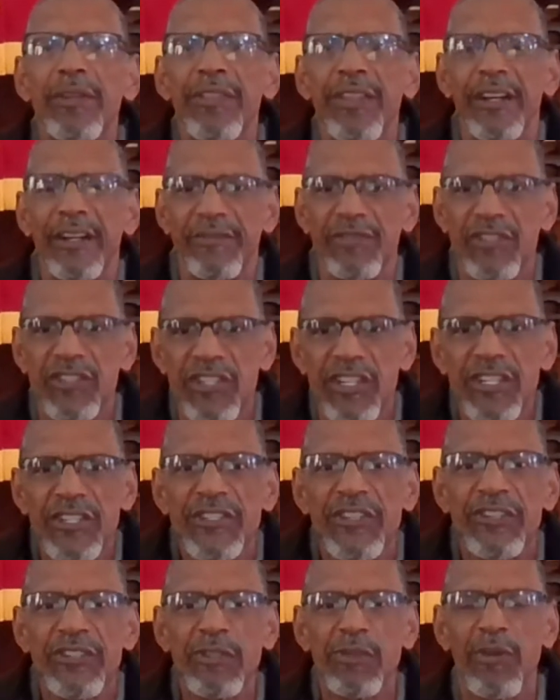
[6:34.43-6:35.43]
of Jesus
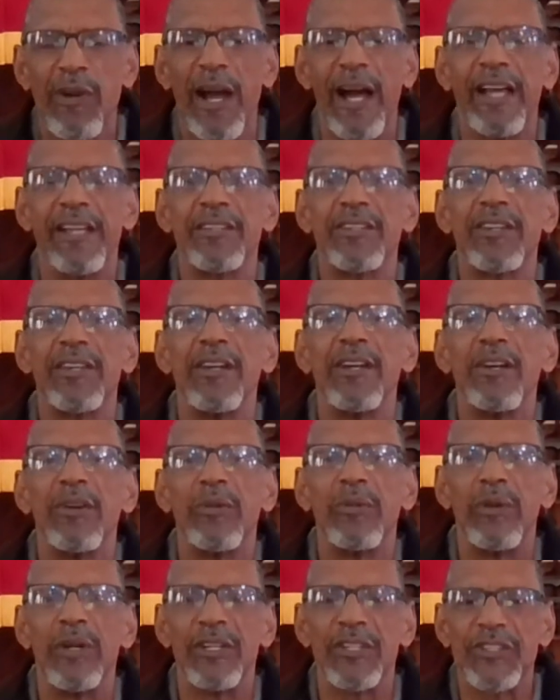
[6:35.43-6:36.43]
Christ
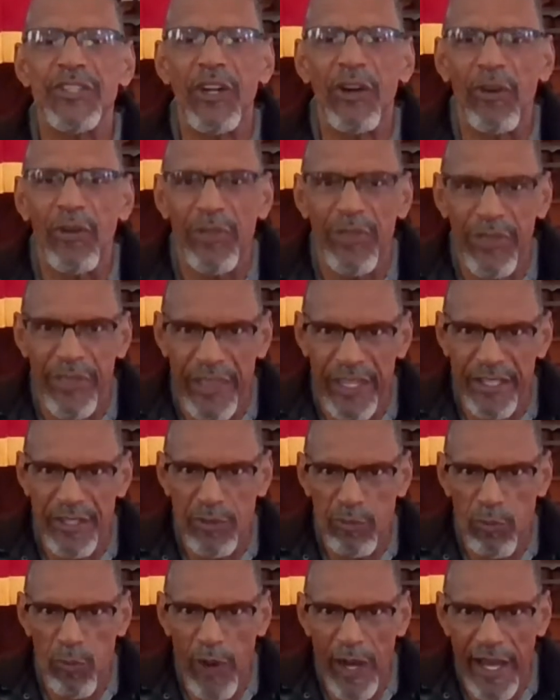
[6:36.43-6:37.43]
was on this
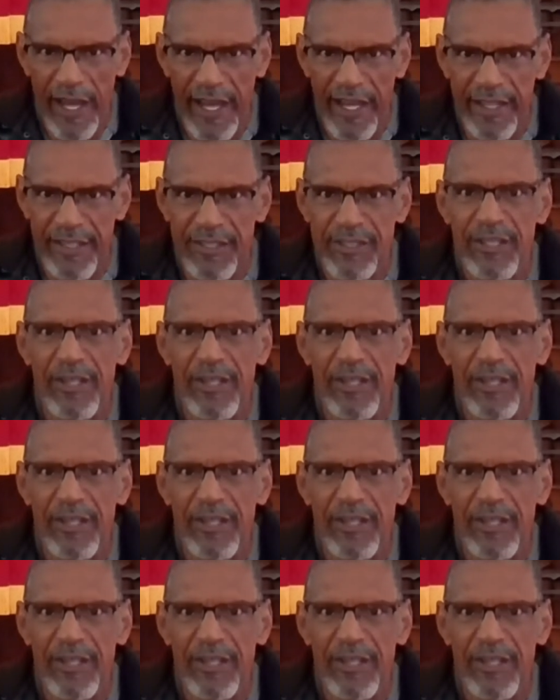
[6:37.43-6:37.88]
wise.